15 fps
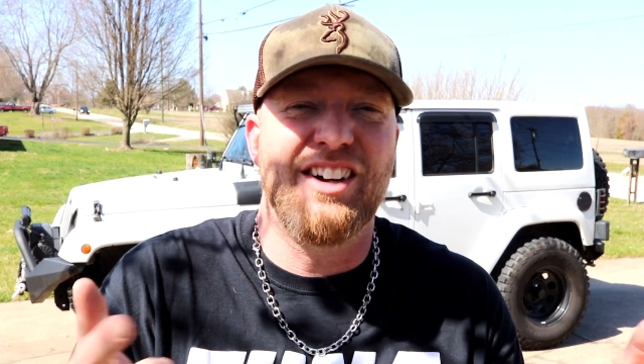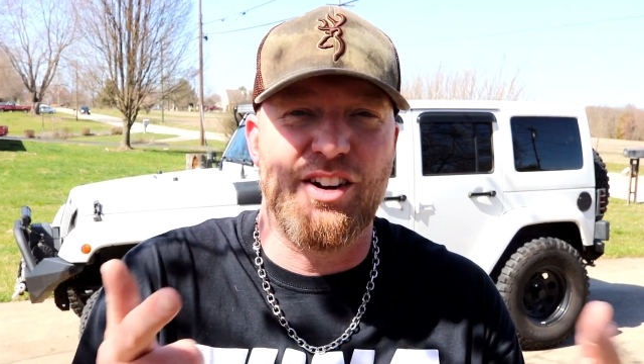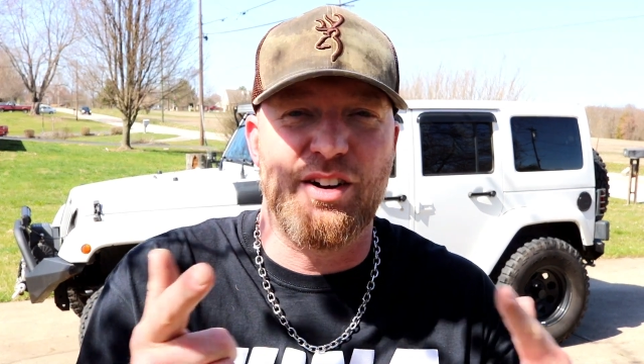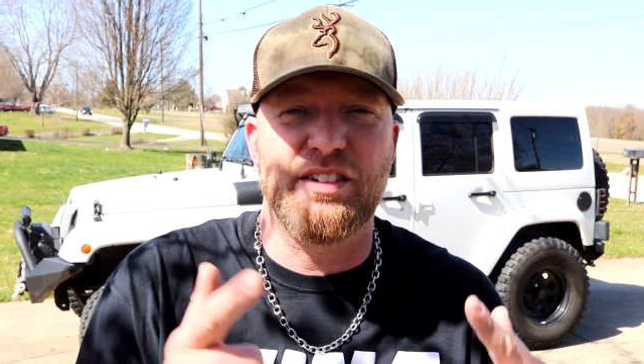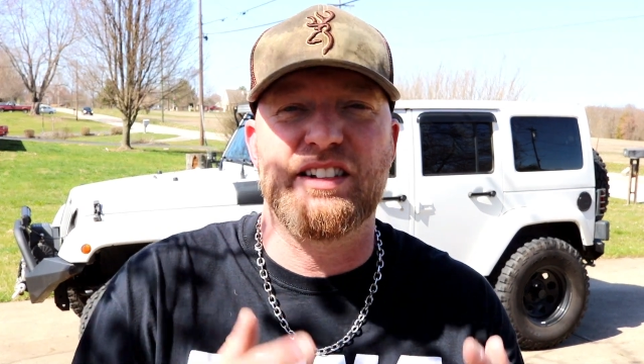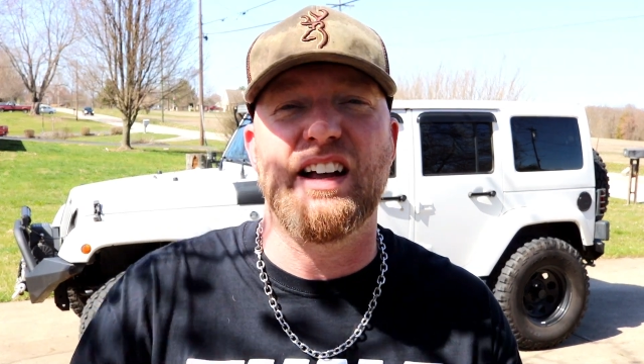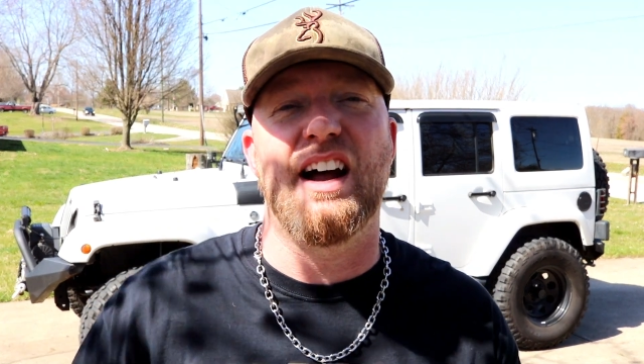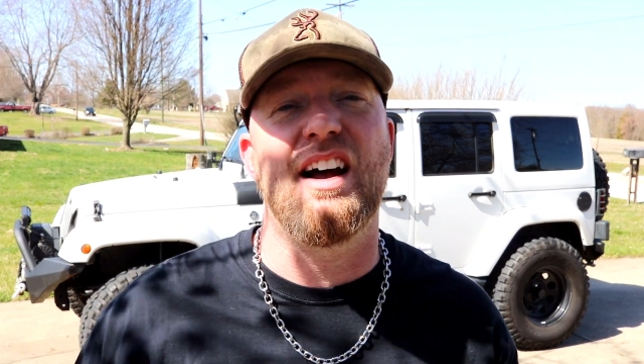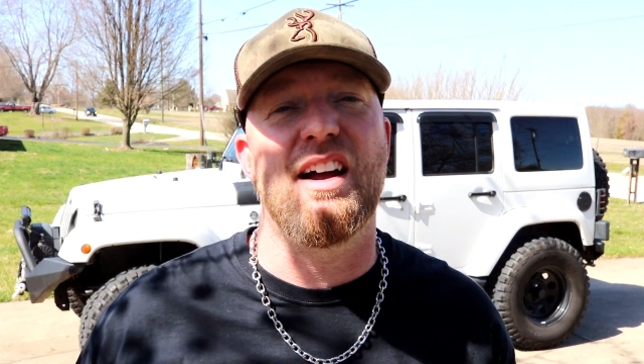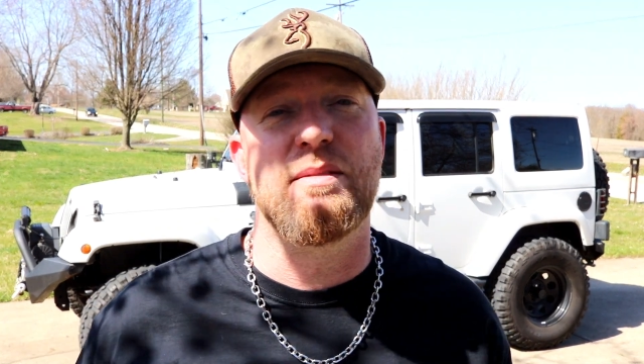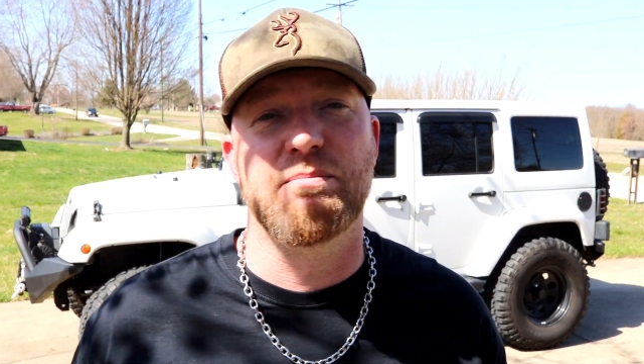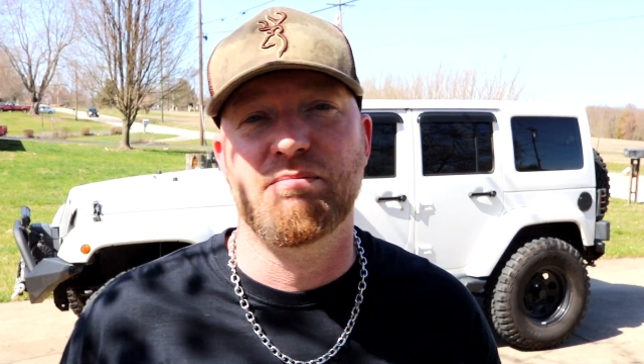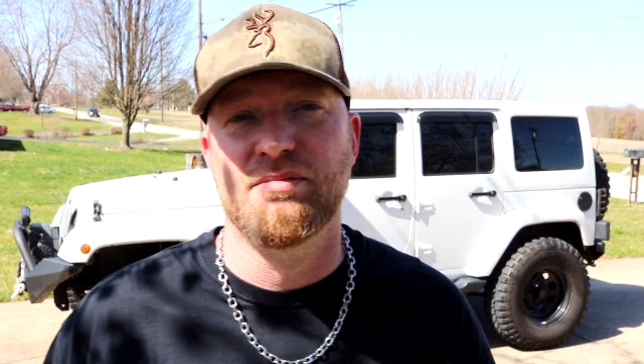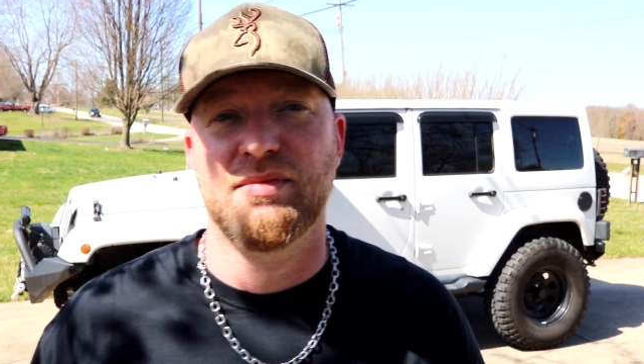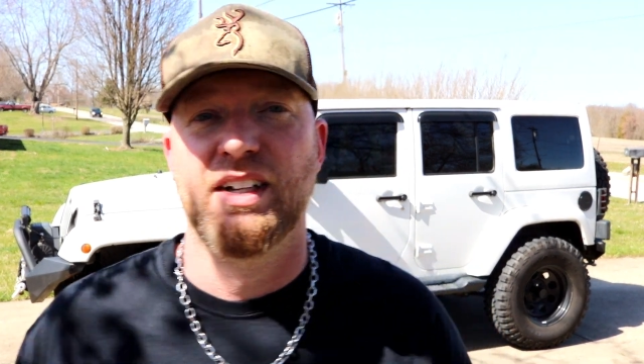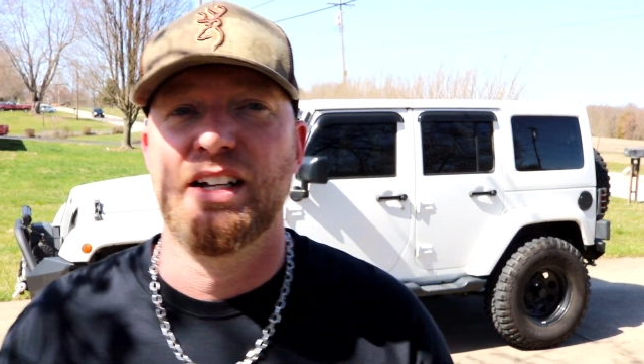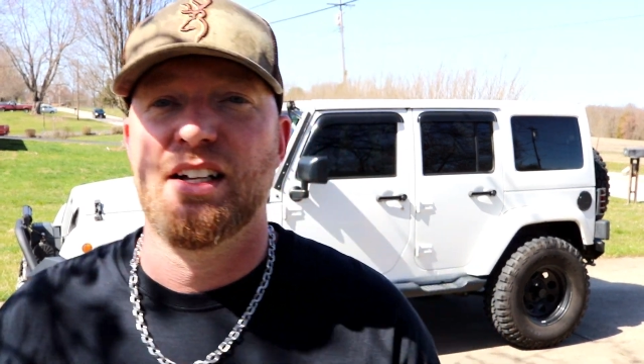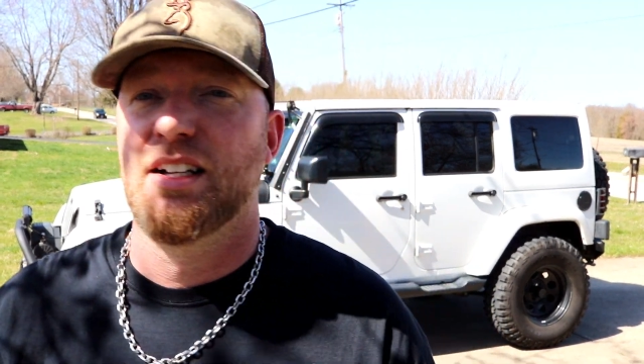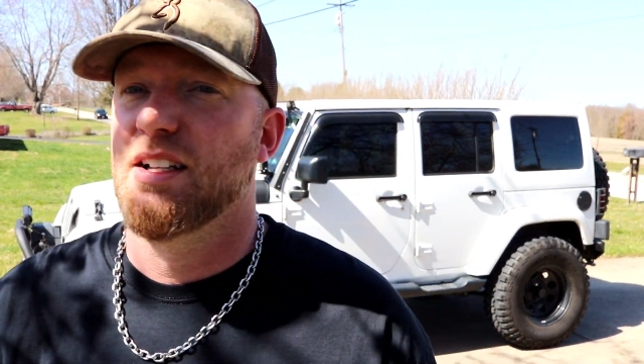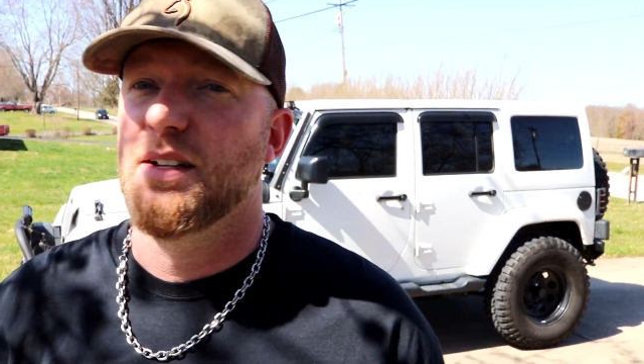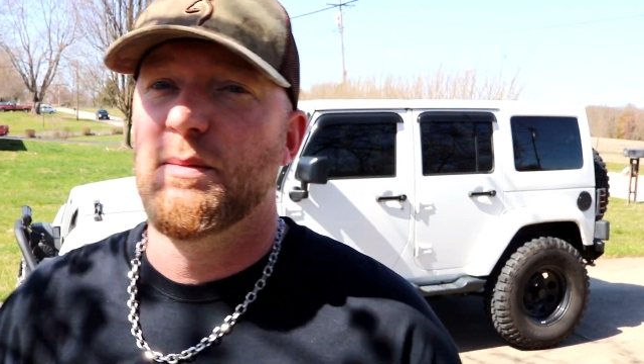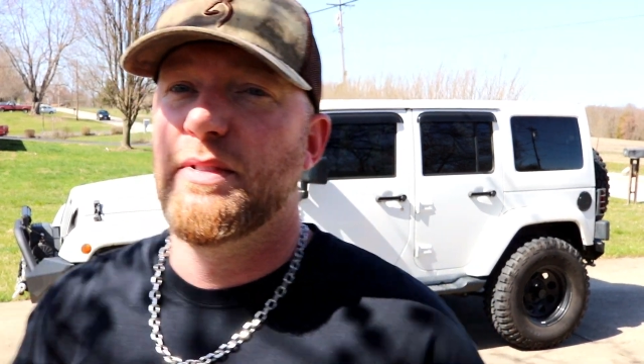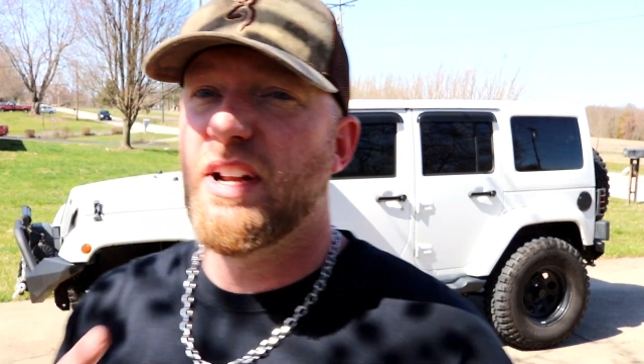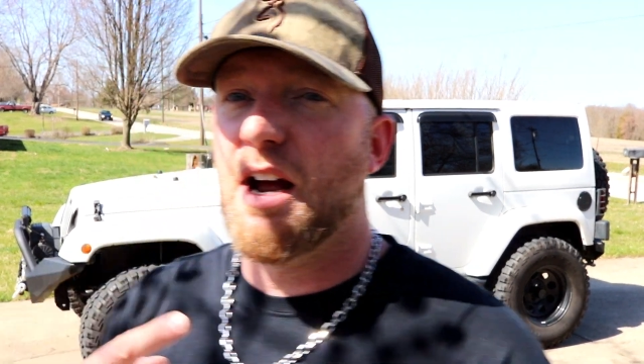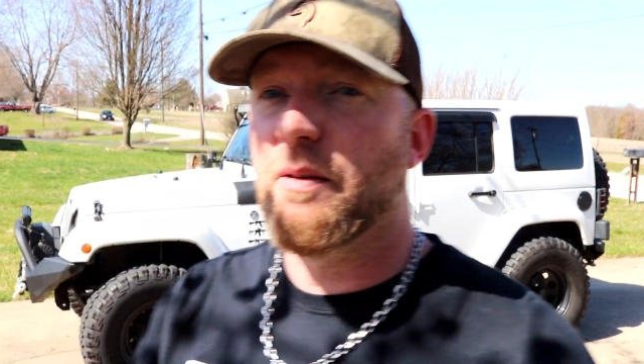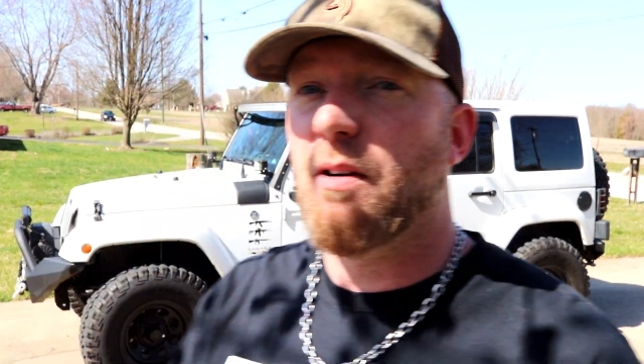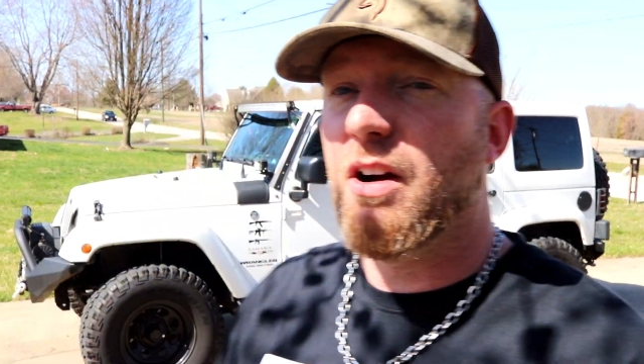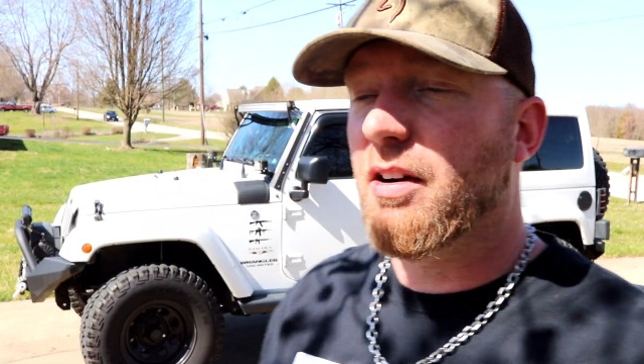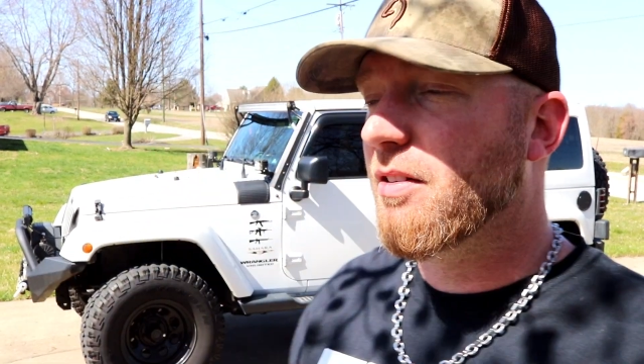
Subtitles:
All the time. Not rock